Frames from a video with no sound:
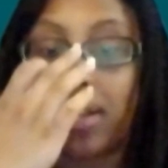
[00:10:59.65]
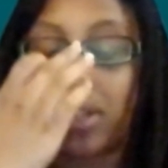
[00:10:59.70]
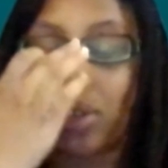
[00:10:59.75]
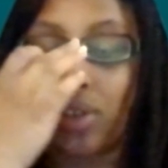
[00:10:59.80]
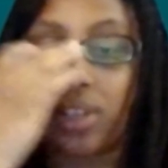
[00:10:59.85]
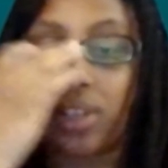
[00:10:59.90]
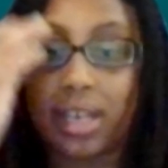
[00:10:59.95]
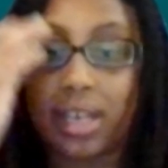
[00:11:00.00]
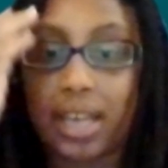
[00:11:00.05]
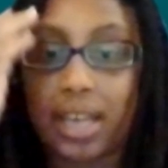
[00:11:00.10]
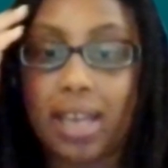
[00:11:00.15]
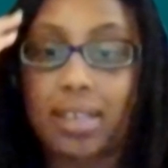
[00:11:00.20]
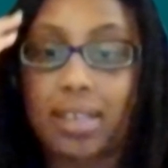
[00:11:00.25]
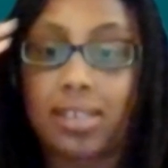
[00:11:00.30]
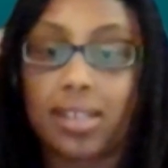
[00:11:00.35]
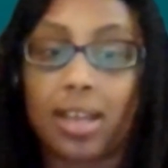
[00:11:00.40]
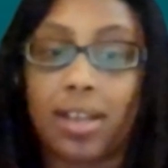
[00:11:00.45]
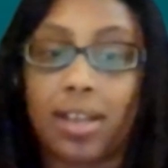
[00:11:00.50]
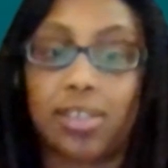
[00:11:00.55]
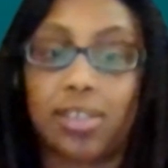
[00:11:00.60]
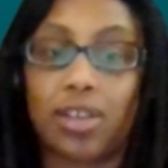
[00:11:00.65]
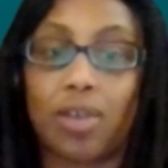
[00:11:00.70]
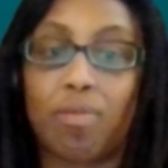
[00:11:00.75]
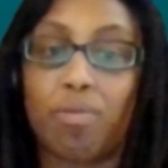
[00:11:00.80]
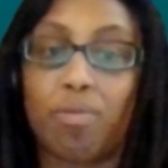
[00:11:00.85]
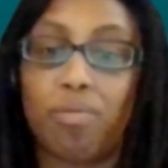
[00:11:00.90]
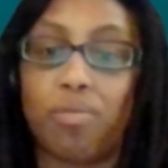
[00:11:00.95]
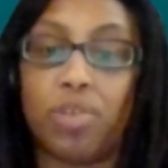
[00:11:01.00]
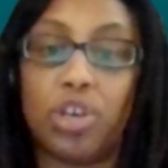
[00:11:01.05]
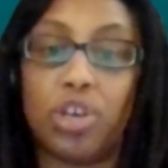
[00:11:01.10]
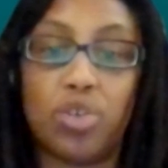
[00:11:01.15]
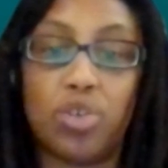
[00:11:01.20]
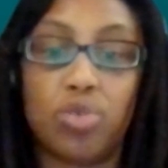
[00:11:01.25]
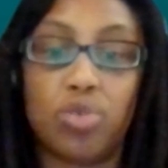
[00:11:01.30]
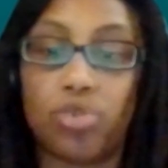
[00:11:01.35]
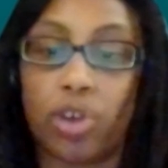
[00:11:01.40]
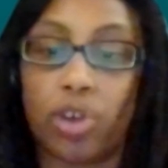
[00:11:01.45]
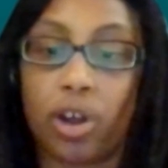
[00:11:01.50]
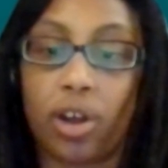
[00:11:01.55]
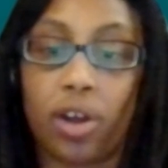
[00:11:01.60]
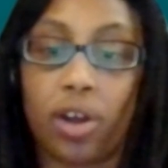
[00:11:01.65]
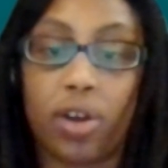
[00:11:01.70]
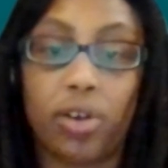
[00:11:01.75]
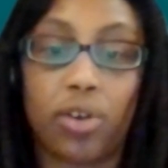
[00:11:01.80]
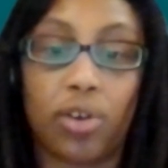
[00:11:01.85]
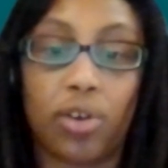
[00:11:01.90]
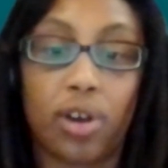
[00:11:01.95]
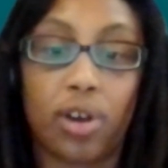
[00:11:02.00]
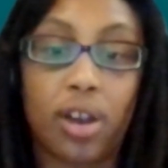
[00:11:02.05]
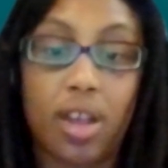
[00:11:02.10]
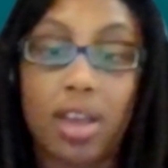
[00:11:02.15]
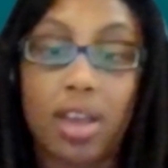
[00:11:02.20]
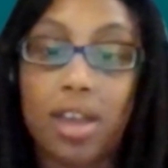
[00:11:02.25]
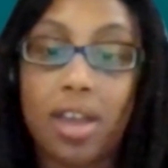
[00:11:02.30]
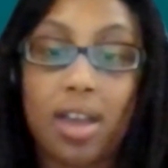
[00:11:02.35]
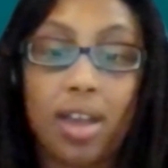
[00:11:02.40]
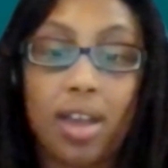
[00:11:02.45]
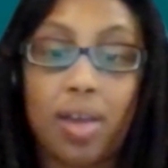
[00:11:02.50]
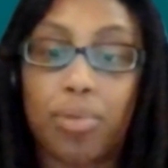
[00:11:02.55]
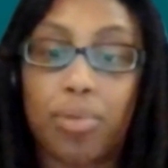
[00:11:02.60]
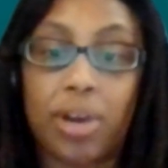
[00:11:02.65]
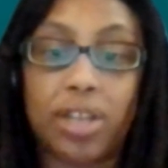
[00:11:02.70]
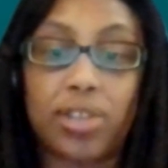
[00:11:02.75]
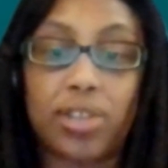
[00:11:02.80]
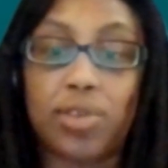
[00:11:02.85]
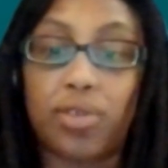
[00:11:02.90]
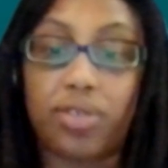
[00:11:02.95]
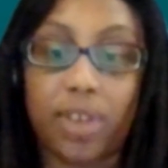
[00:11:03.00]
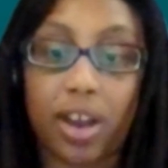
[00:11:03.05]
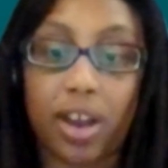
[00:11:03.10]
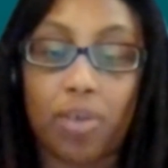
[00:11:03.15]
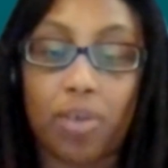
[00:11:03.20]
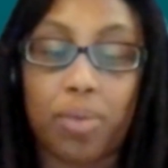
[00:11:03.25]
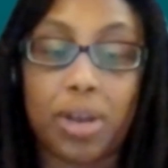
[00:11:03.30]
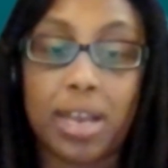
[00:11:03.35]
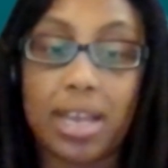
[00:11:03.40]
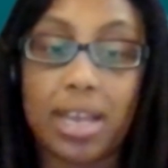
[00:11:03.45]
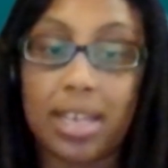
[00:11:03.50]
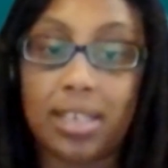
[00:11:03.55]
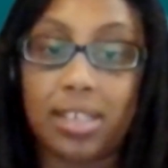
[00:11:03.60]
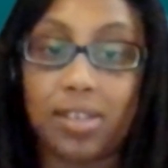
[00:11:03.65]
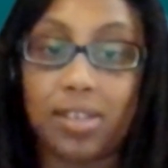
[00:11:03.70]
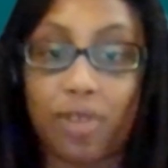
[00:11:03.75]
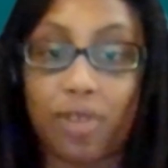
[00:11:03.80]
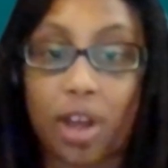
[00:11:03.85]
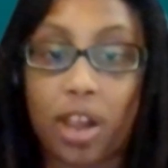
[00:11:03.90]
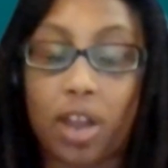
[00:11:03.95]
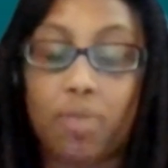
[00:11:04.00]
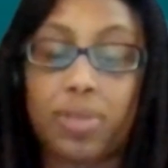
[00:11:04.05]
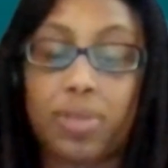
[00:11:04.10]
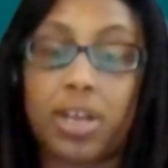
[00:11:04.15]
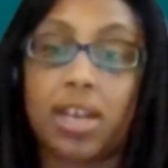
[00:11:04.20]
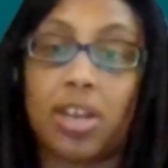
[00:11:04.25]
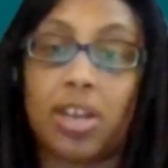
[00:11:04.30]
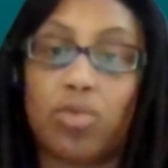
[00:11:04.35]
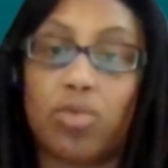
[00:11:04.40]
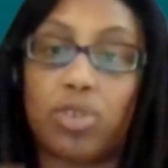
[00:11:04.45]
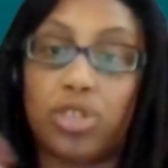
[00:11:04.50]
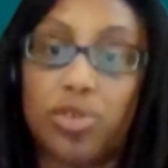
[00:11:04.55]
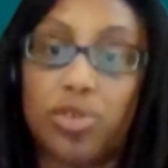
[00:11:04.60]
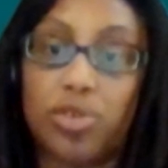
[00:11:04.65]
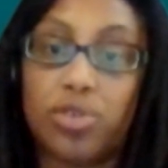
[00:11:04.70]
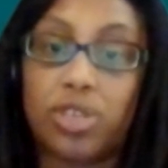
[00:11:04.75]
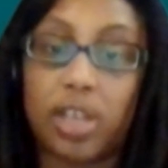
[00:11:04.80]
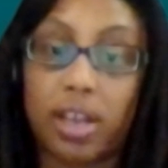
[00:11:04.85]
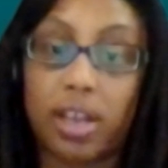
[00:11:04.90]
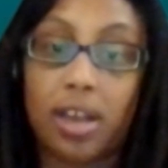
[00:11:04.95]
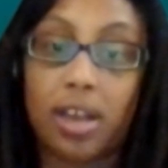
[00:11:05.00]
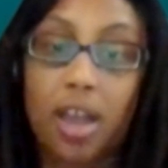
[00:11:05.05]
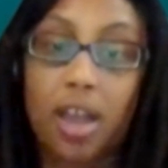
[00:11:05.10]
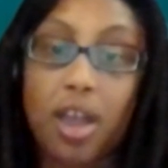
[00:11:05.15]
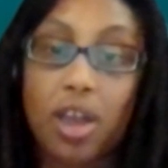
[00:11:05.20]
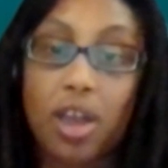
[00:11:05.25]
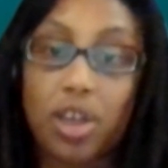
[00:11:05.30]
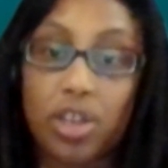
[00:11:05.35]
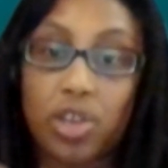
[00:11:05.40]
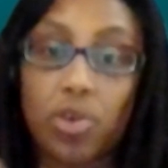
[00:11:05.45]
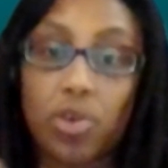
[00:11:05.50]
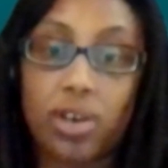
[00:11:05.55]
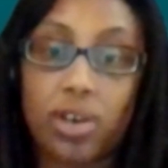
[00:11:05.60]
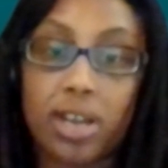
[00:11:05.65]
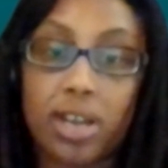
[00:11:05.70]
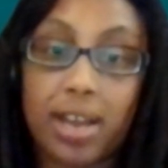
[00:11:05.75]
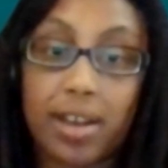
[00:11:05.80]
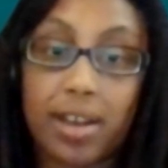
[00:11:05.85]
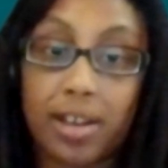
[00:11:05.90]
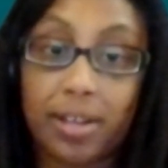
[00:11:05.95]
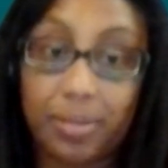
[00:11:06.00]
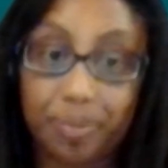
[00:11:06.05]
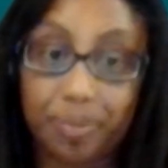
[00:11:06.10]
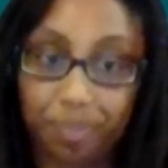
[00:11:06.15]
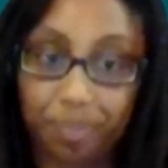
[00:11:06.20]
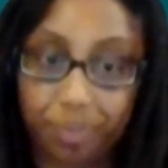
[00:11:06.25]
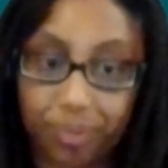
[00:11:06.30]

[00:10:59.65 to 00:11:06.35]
So in the case that some new drug or breakthrough therapy is developed and it using your data,